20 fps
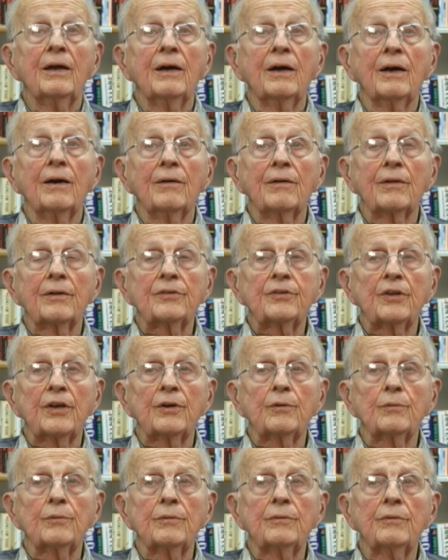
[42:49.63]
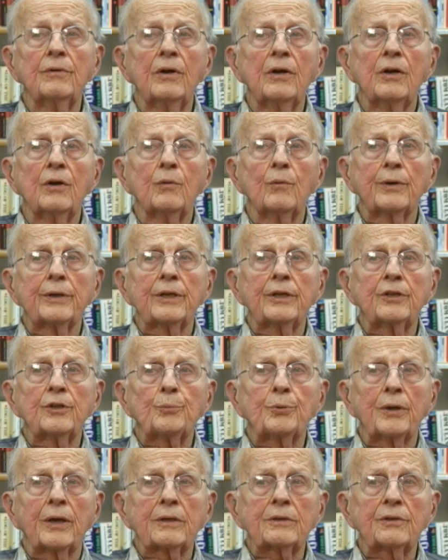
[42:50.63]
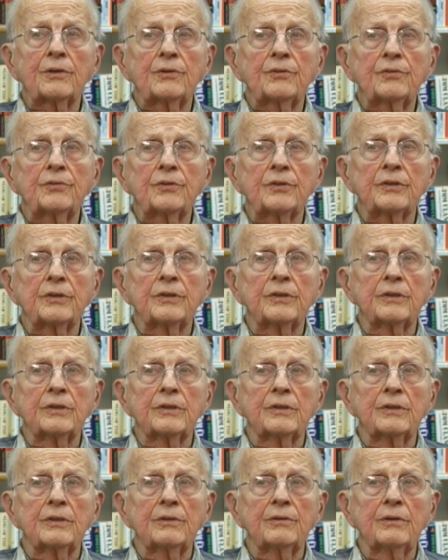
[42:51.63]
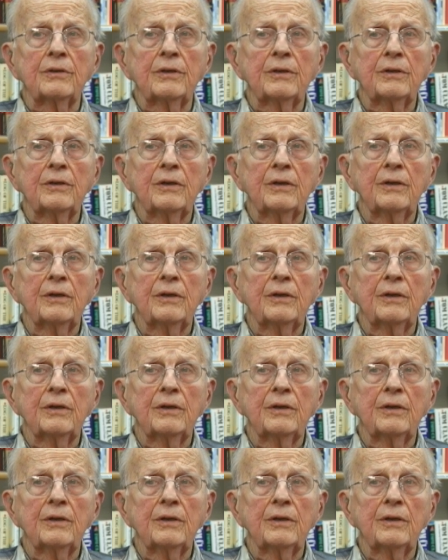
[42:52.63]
Let's see, I went into practice in